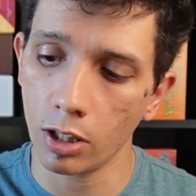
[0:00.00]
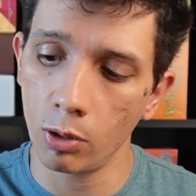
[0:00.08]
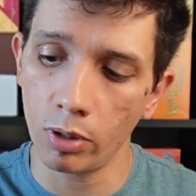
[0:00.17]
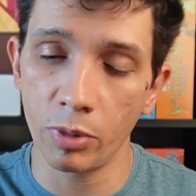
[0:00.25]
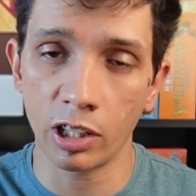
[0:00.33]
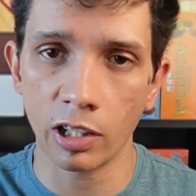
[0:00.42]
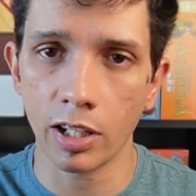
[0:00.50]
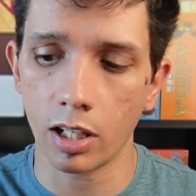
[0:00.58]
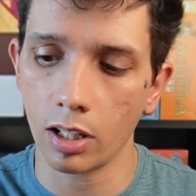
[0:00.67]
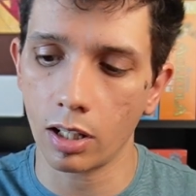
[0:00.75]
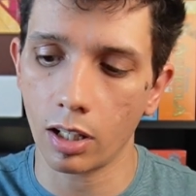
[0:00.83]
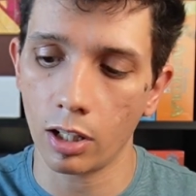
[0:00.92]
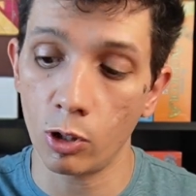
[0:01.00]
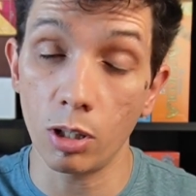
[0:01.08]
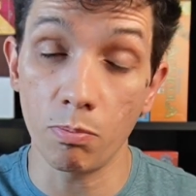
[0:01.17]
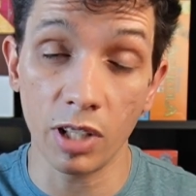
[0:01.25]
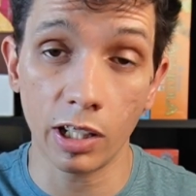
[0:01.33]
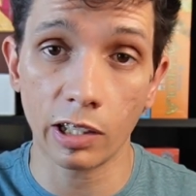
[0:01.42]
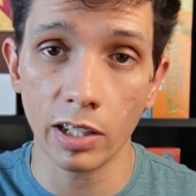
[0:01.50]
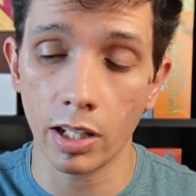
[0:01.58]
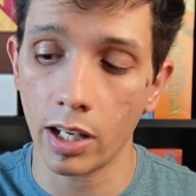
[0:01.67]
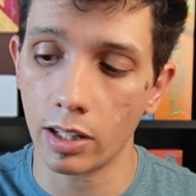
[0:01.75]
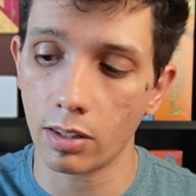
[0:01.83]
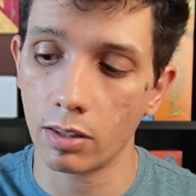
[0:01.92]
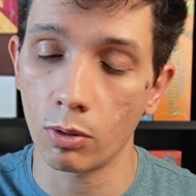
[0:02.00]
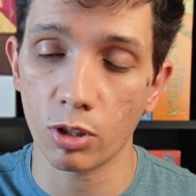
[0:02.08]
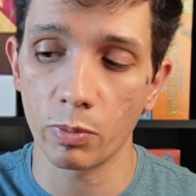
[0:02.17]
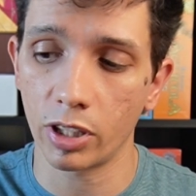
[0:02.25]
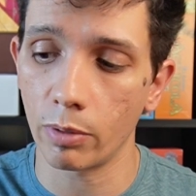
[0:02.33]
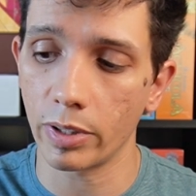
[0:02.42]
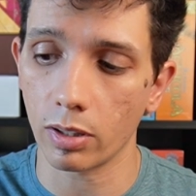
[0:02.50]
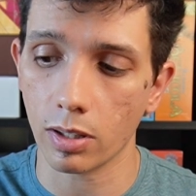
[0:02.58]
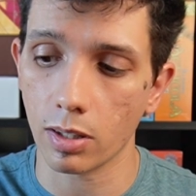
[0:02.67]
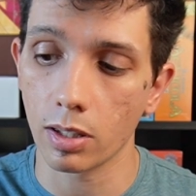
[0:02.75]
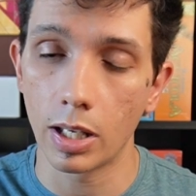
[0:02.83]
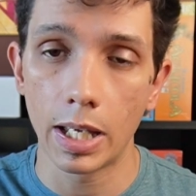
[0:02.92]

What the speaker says: you immediately get those materials.